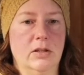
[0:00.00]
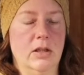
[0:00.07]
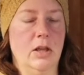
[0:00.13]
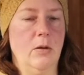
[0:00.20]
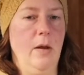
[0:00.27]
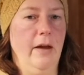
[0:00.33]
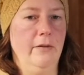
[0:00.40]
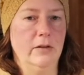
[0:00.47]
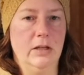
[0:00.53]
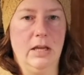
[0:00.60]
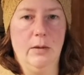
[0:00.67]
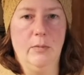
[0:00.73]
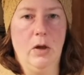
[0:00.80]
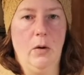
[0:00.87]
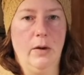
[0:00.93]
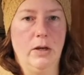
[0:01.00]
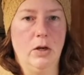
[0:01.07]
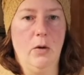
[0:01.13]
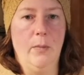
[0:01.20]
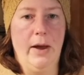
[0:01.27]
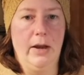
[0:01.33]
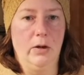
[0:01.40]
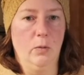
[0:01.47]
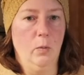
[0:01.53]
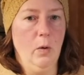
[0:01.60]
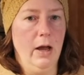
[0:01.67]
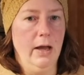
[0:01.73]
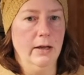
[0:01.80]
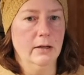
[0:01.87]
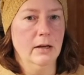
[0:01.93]
that you have to keep going no matter
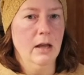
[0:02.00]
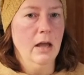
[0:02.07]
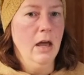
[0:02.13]
what,